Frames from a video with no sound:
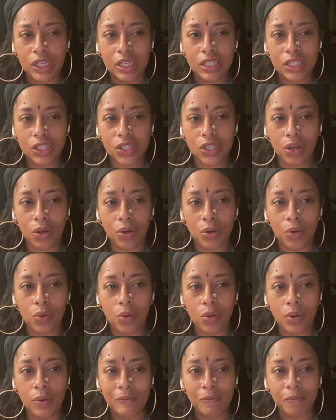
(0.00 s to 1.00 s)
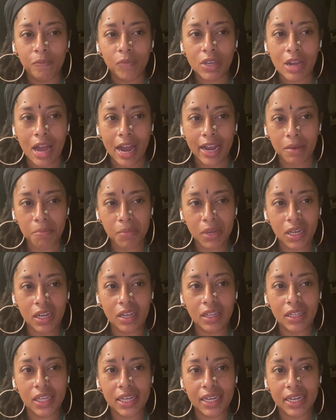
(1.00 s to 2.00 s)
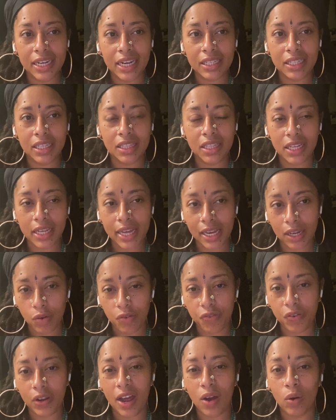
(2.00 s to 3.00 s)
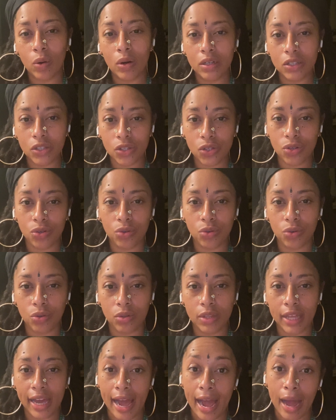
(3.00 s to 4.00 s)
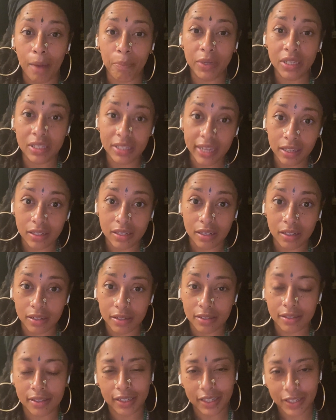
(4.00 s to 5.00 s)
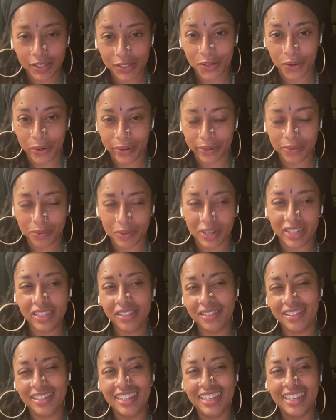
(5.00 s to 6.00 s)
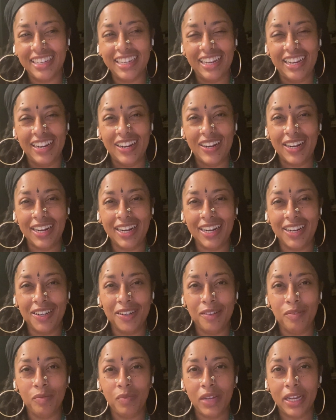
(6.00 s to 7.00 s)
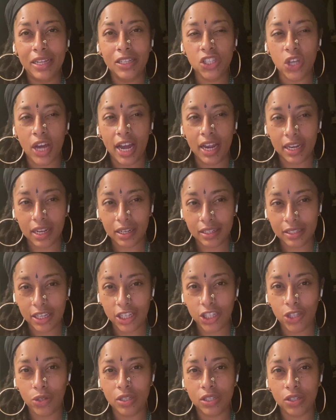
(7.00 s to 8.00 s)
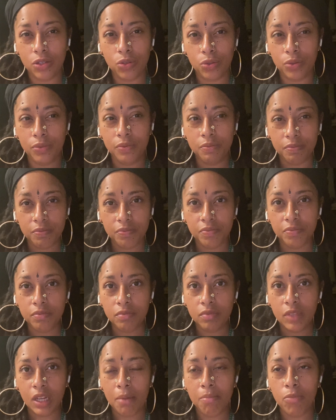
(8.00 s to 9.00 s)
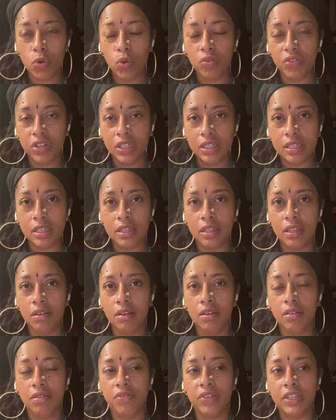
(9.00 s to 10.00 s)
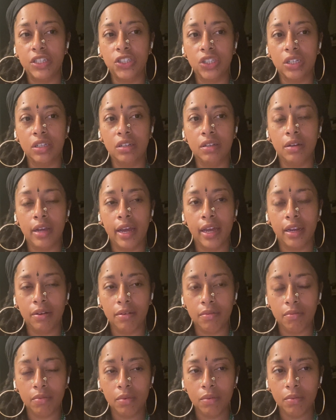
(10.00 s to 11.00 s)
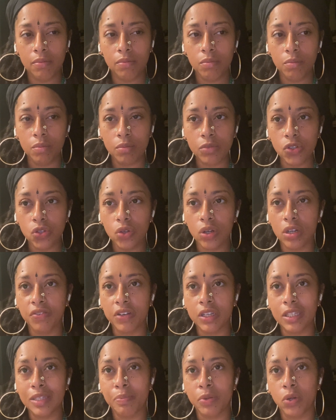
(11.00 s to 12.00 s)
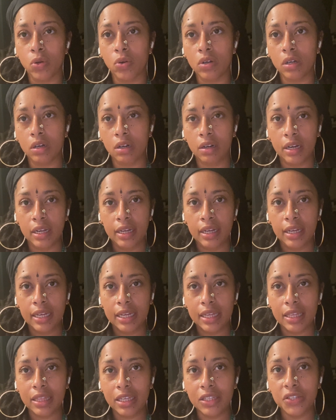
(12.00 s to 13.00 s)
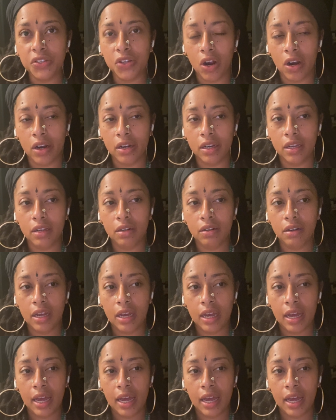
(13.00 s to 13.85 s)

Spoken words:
So I immediately connected the yellow flowers to the happy Santa that I saw, right? And so I continued to move into the vision and sort of explore this garden.